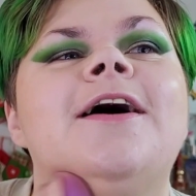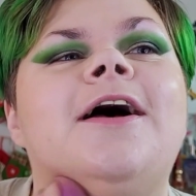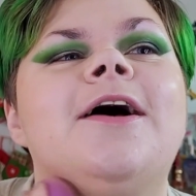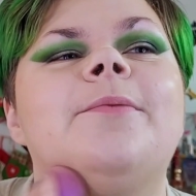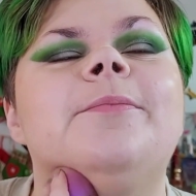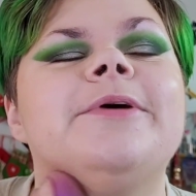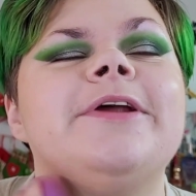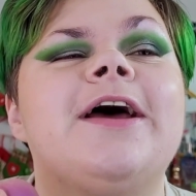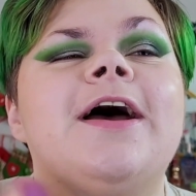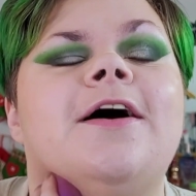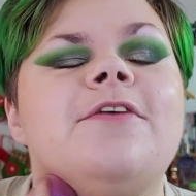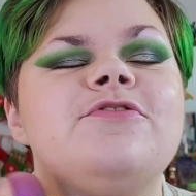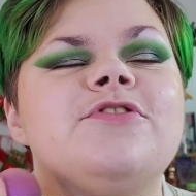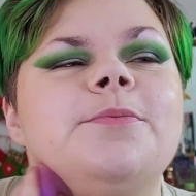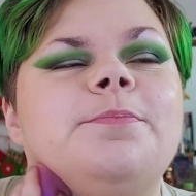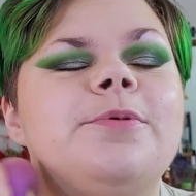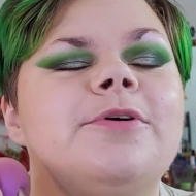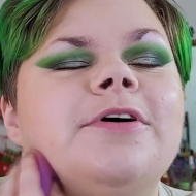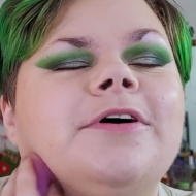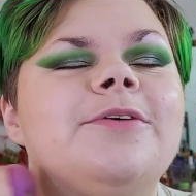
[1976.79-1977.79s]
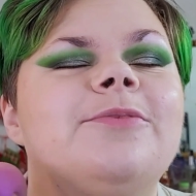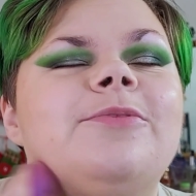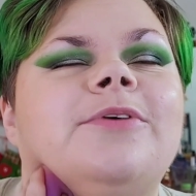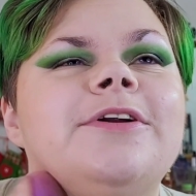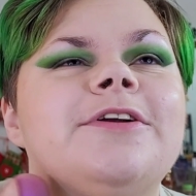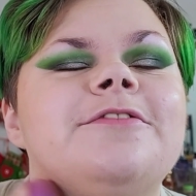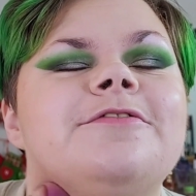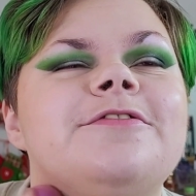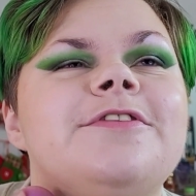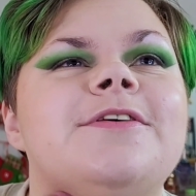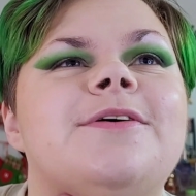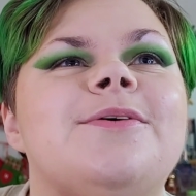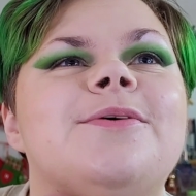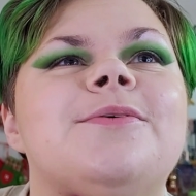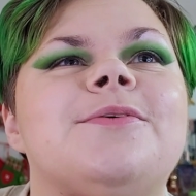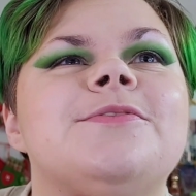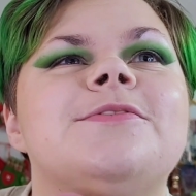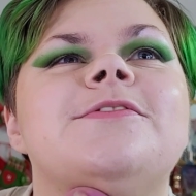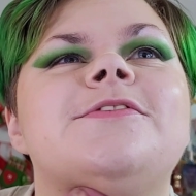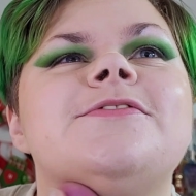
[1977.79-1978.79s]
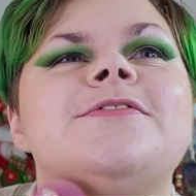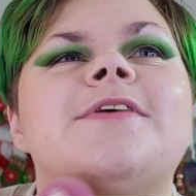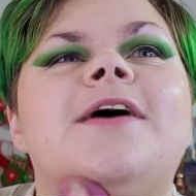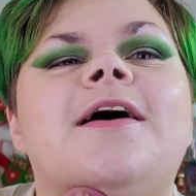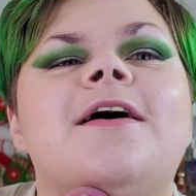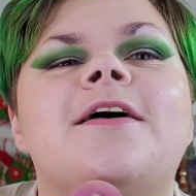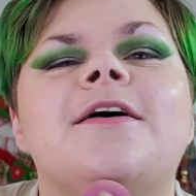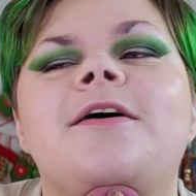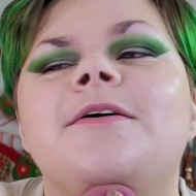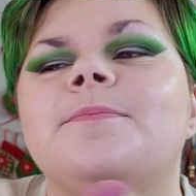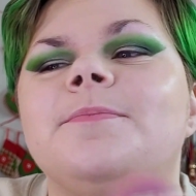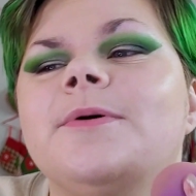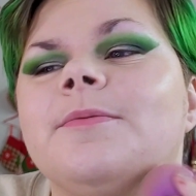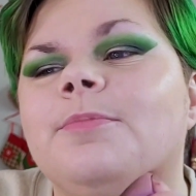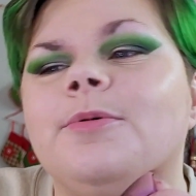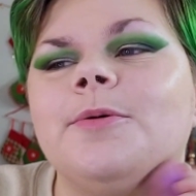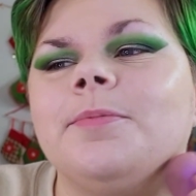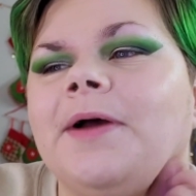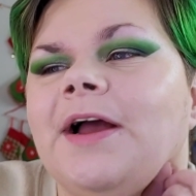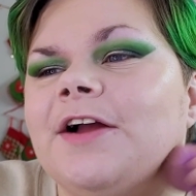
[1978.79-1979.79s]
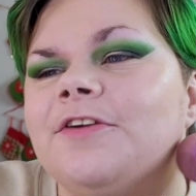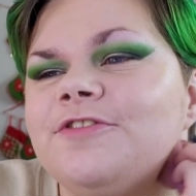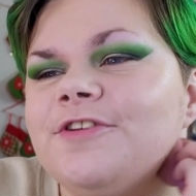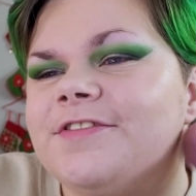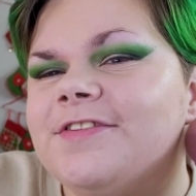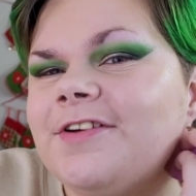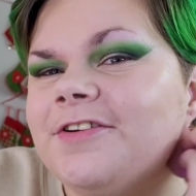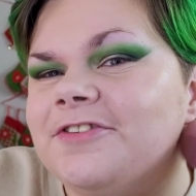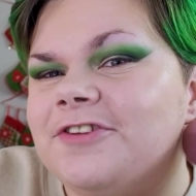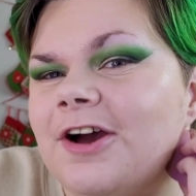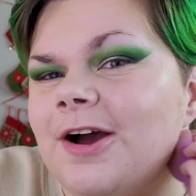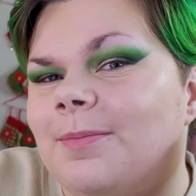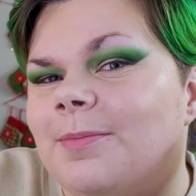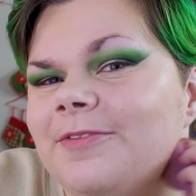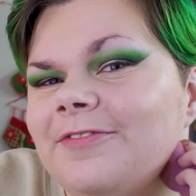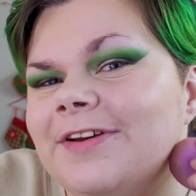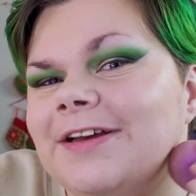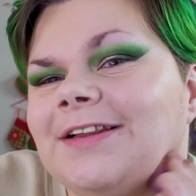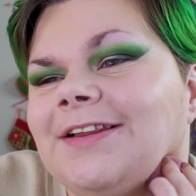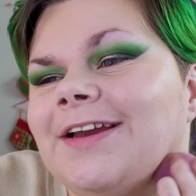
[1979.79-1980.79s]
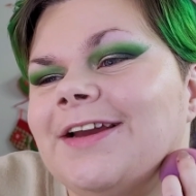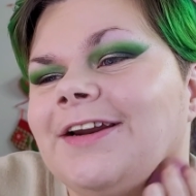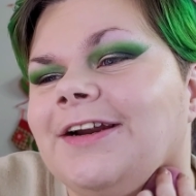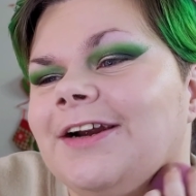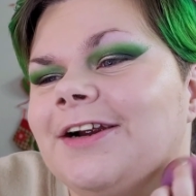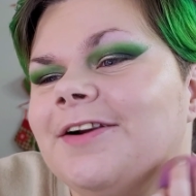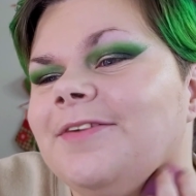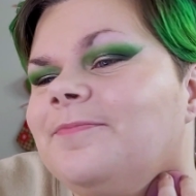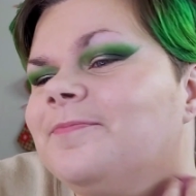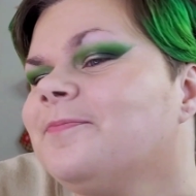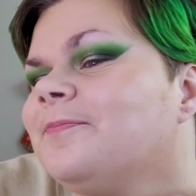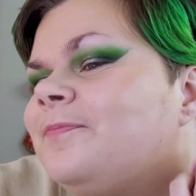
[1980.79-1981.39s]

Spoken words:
I'm gonna have to put one of those pimple patches on top of it later.